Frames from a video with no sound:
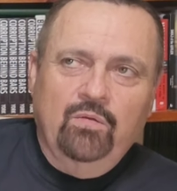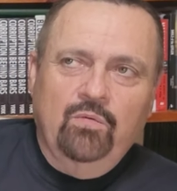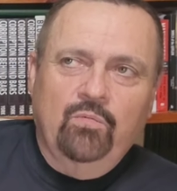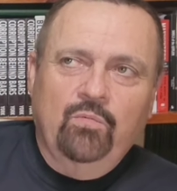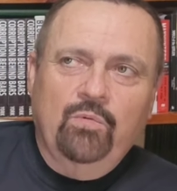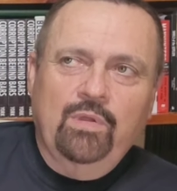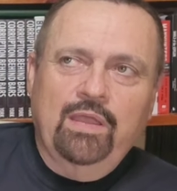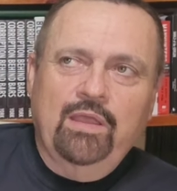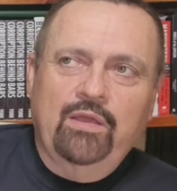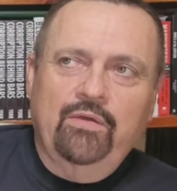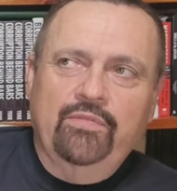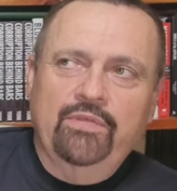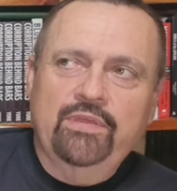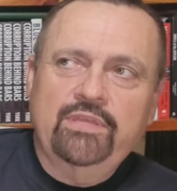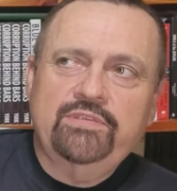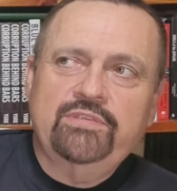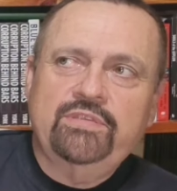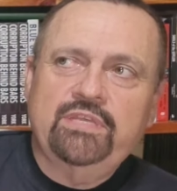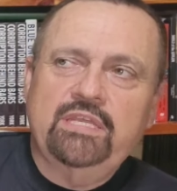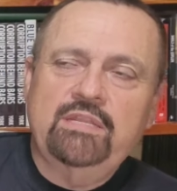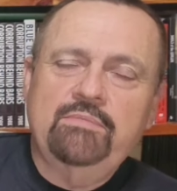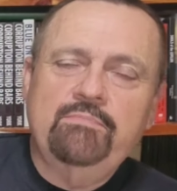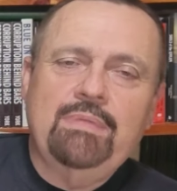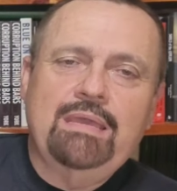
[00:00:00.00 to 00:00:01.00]
Well,
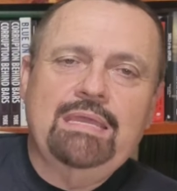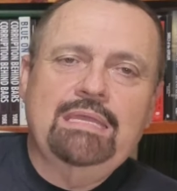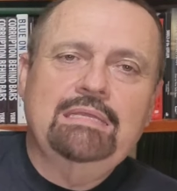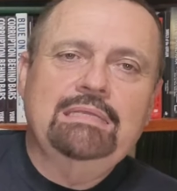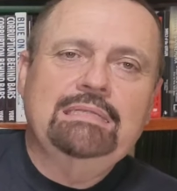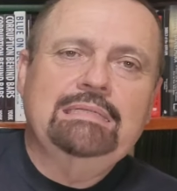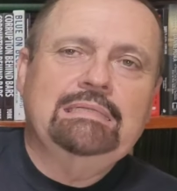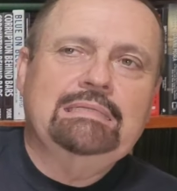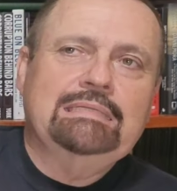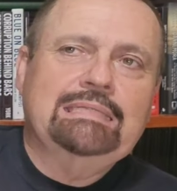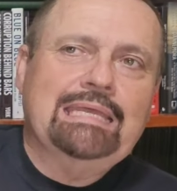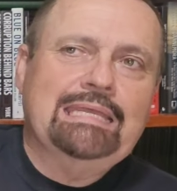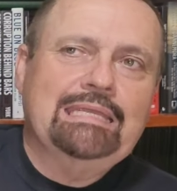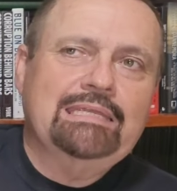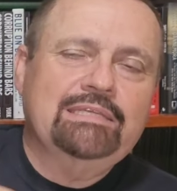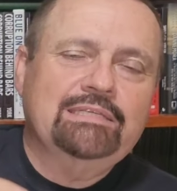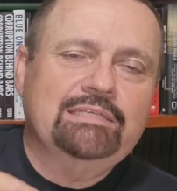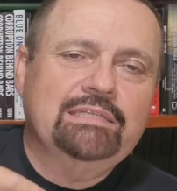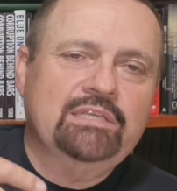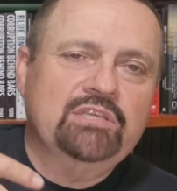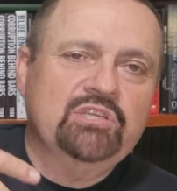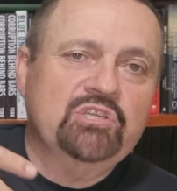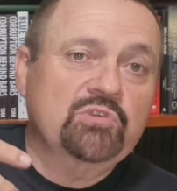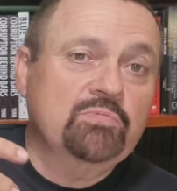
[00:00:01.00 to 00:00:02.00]
this inmate
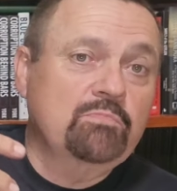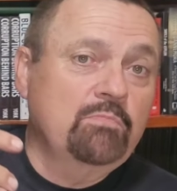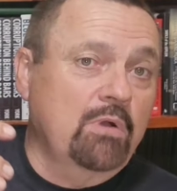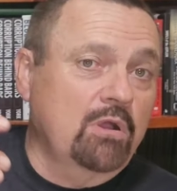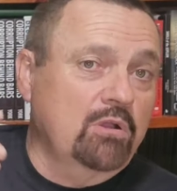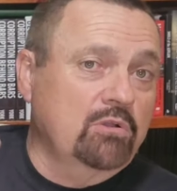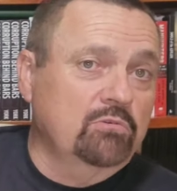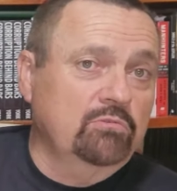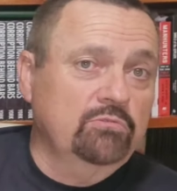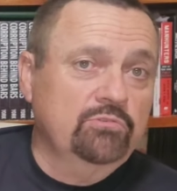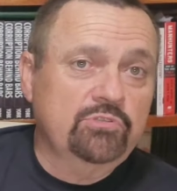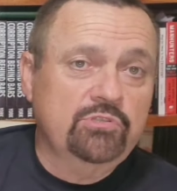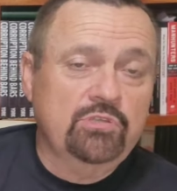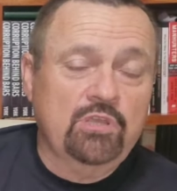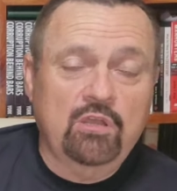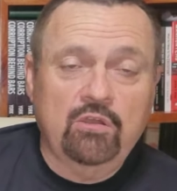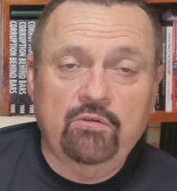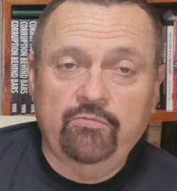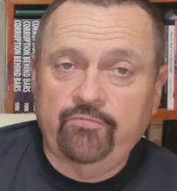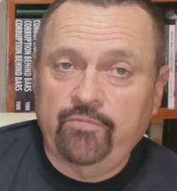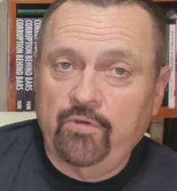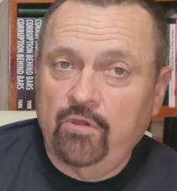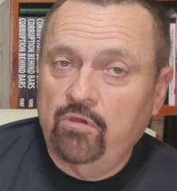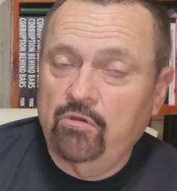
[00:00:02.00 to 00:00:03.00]
takes this smuggled
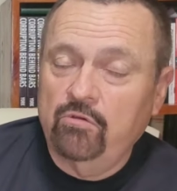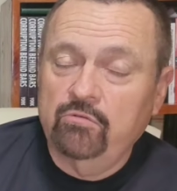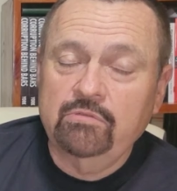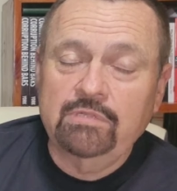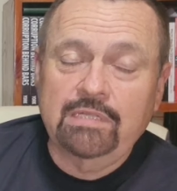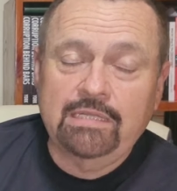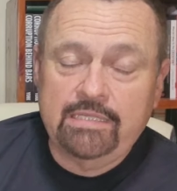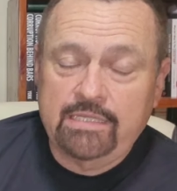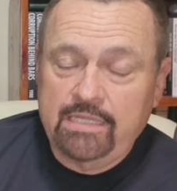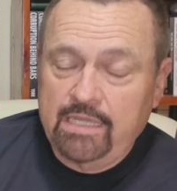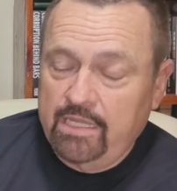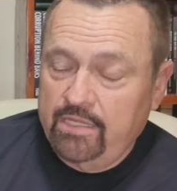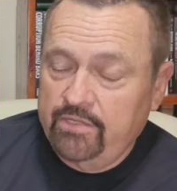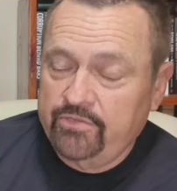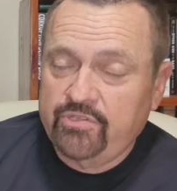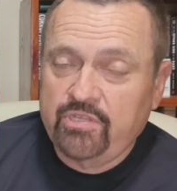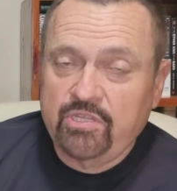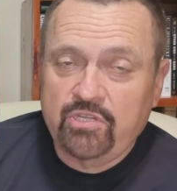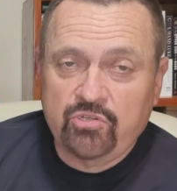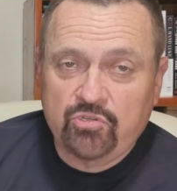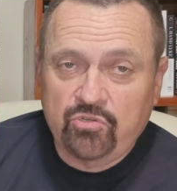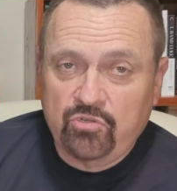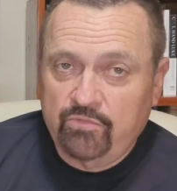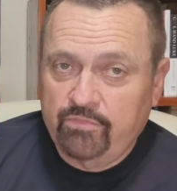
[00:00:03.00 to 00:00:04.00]
cell phone that, yes,
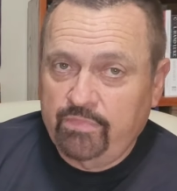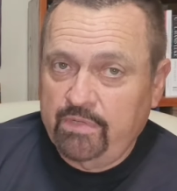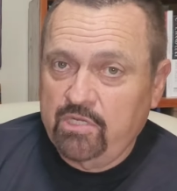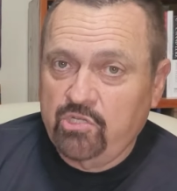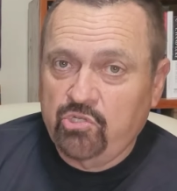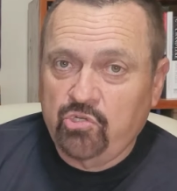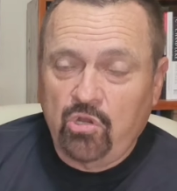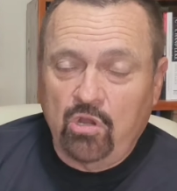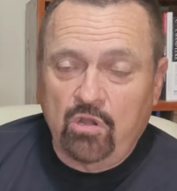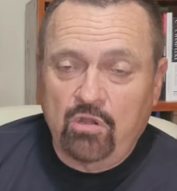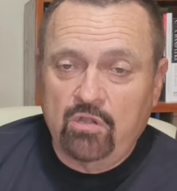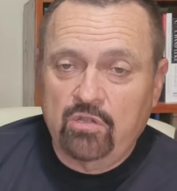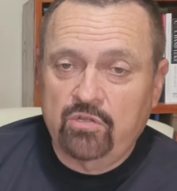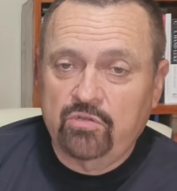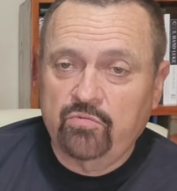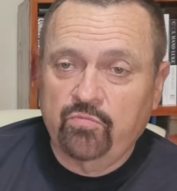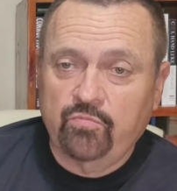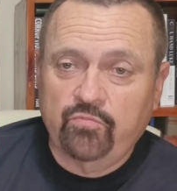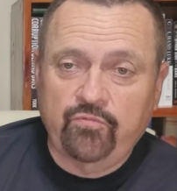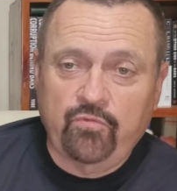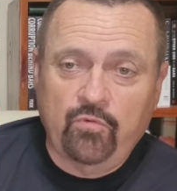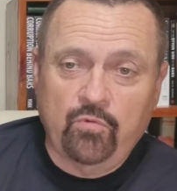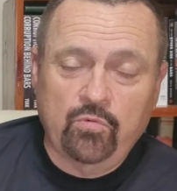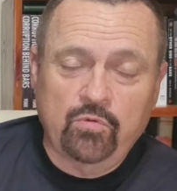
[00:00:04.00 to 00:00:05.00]
he should be charged
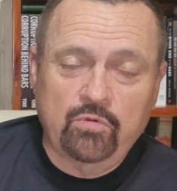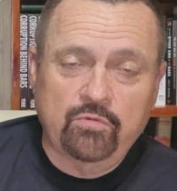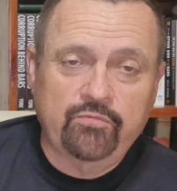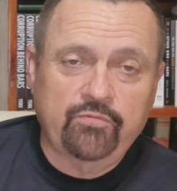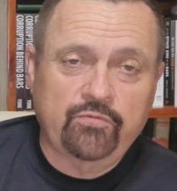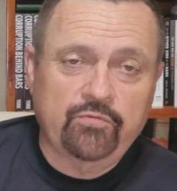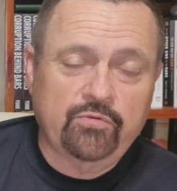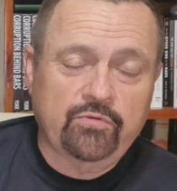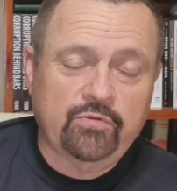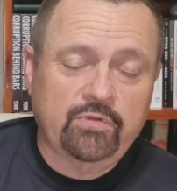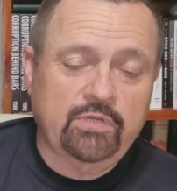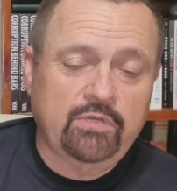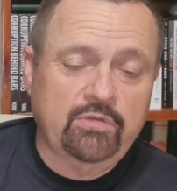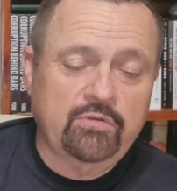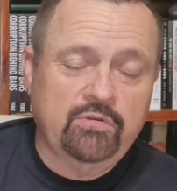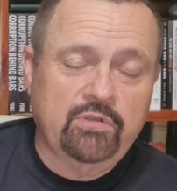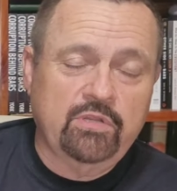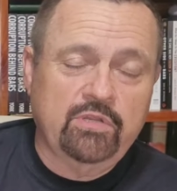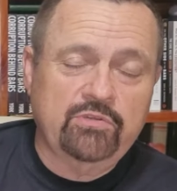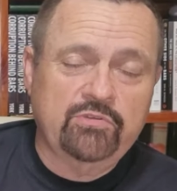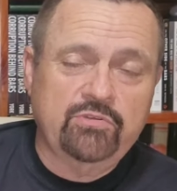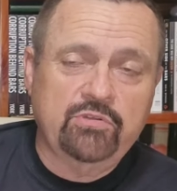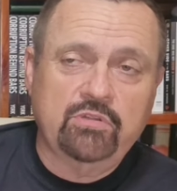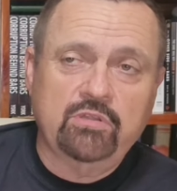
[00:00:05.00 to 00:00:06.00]
for for
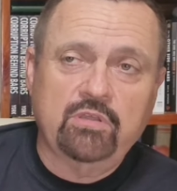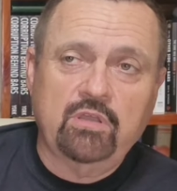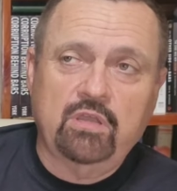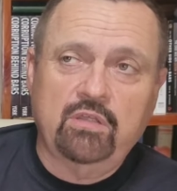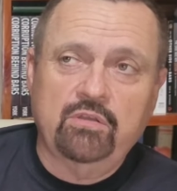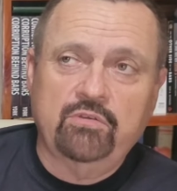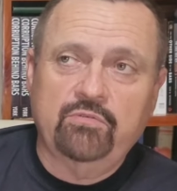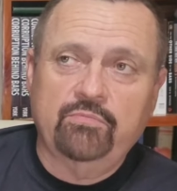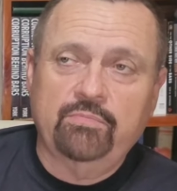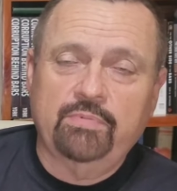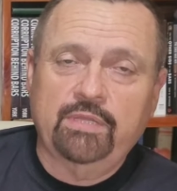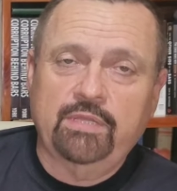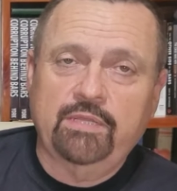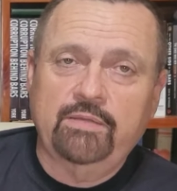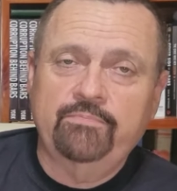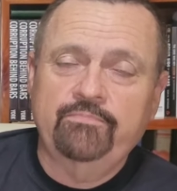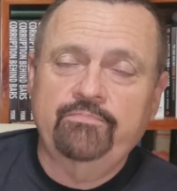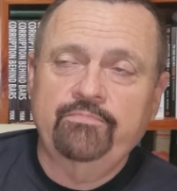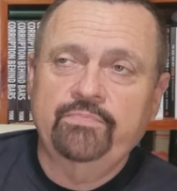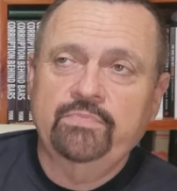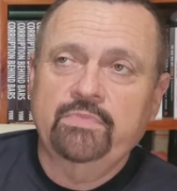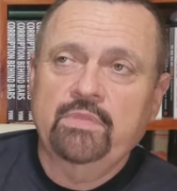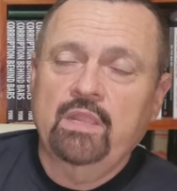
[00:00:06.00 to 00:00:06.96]
introduction to contraband.